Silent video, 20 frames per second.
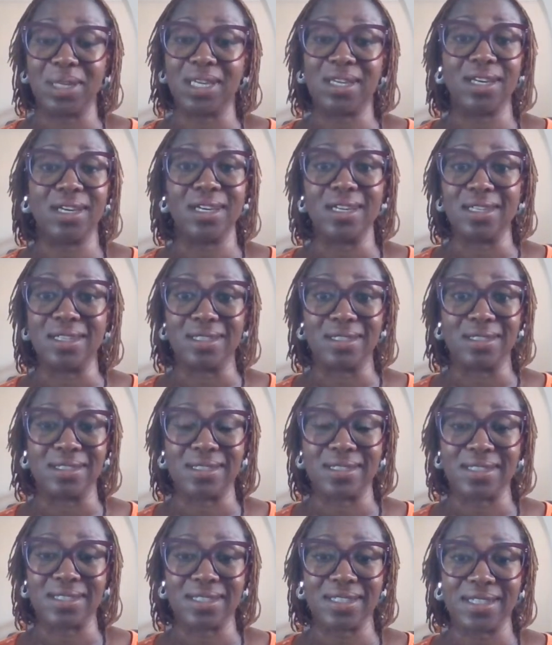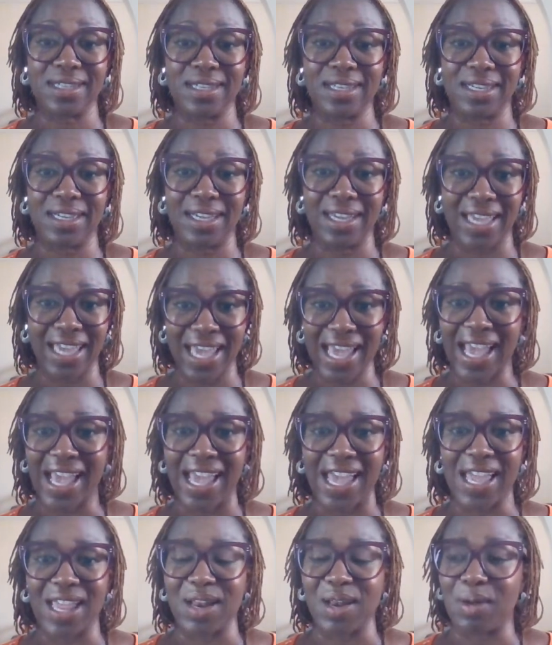Because,
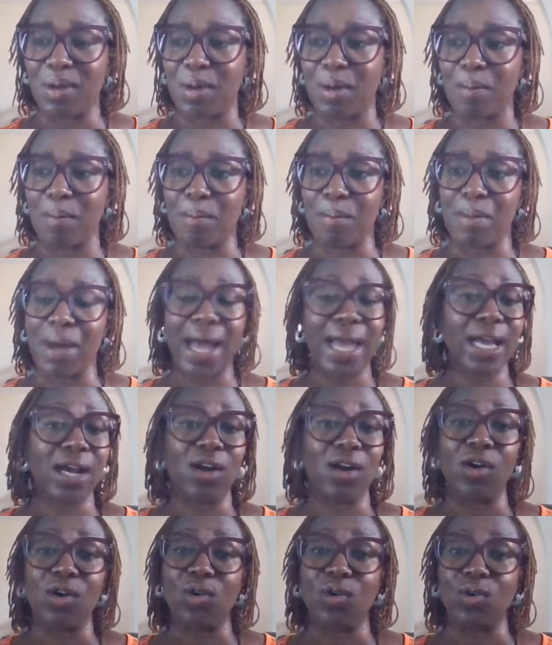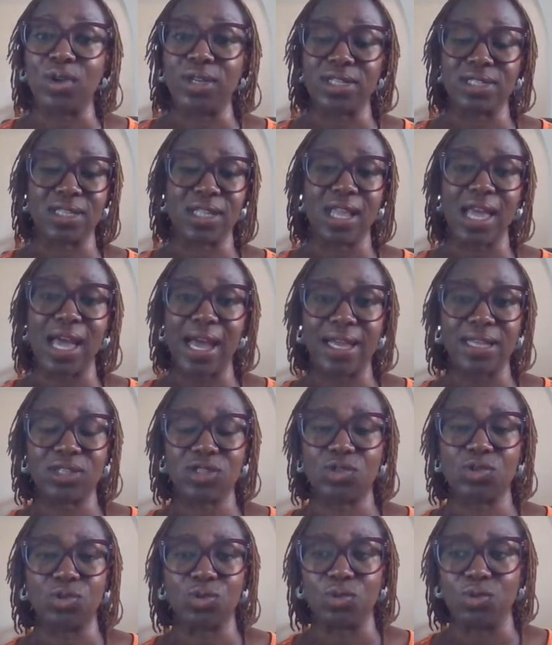again, my goal is not
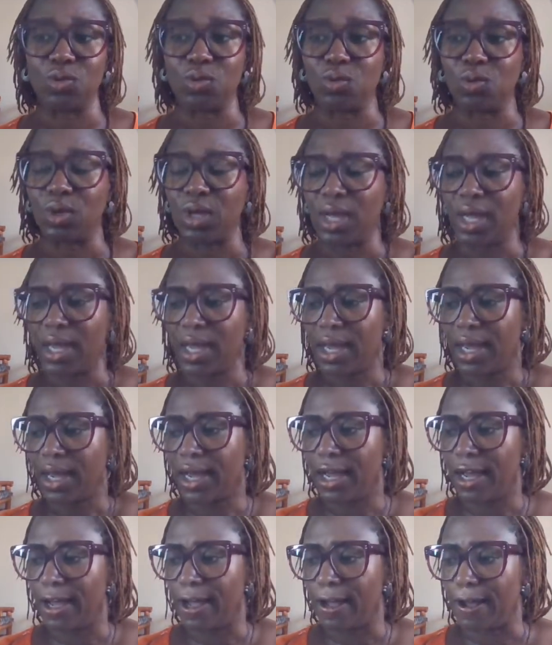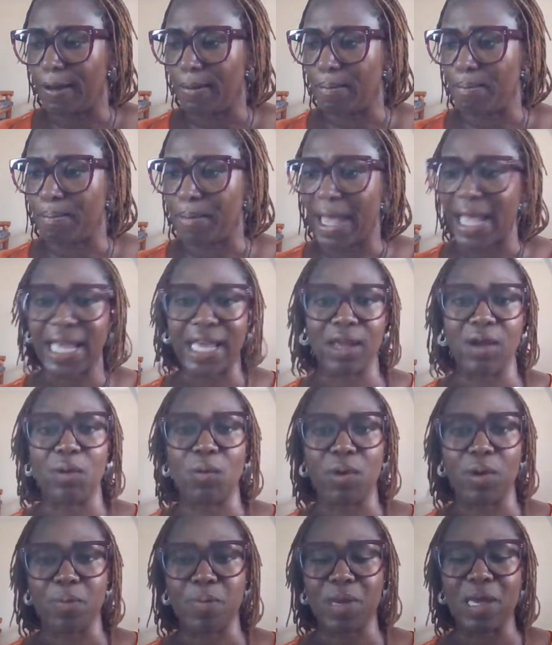to make
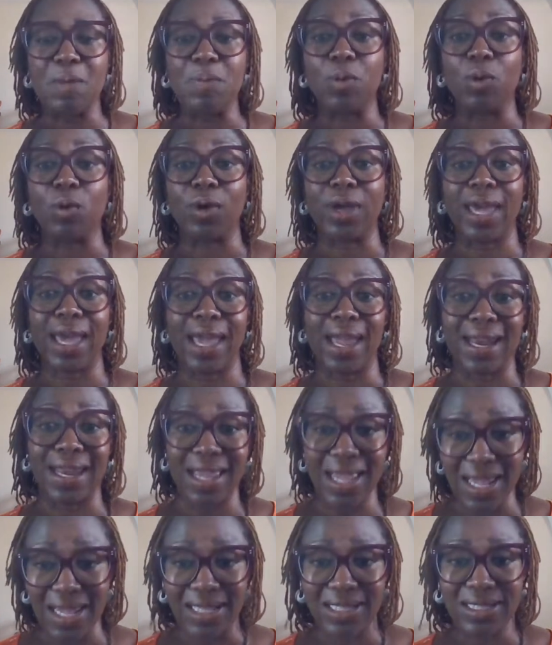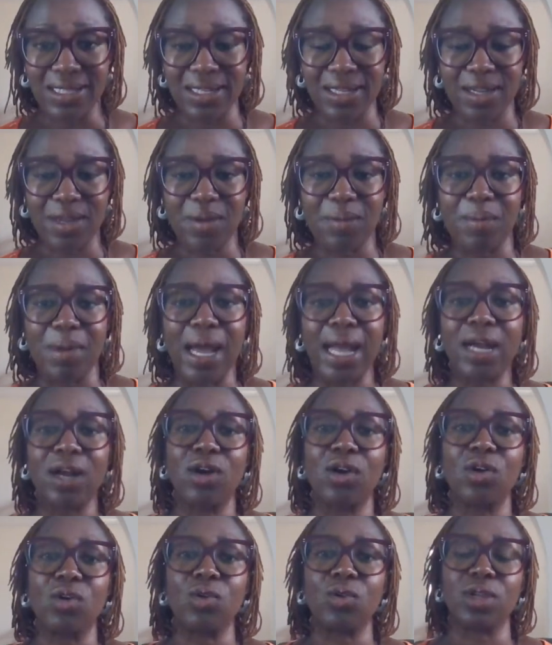it where people can't eat. My
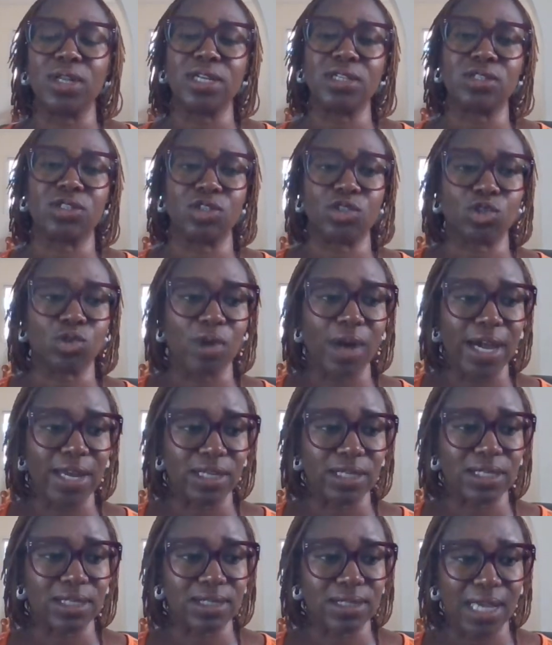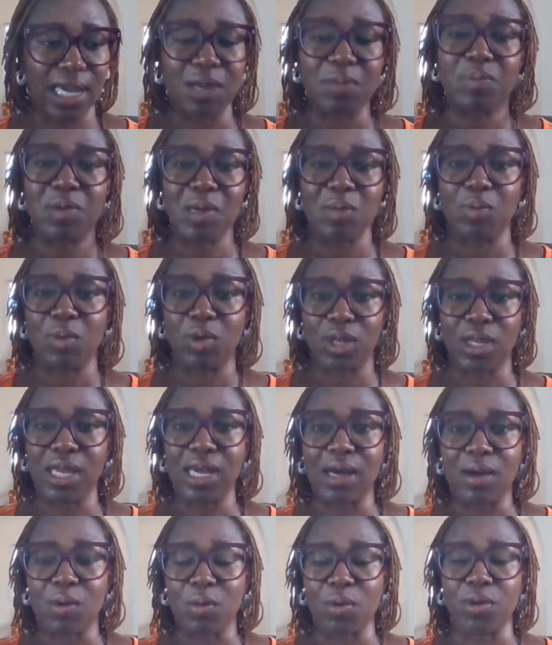goal is to try to set people
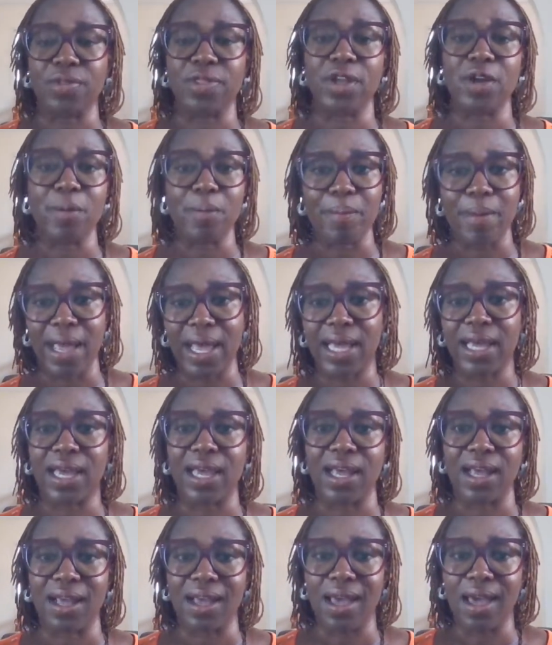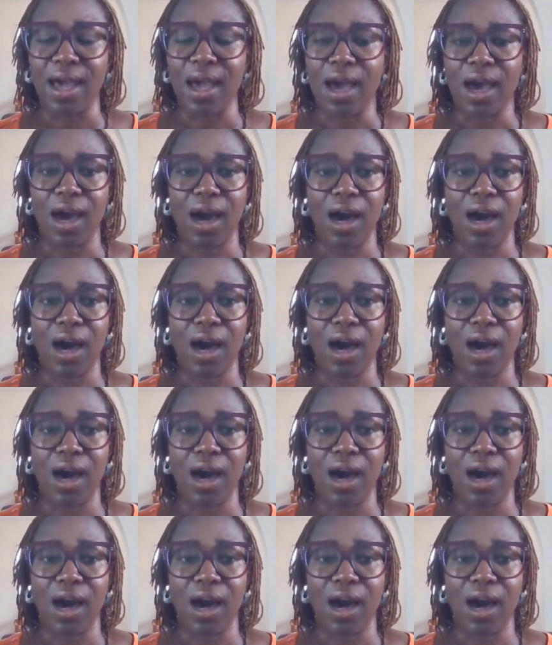up where they're making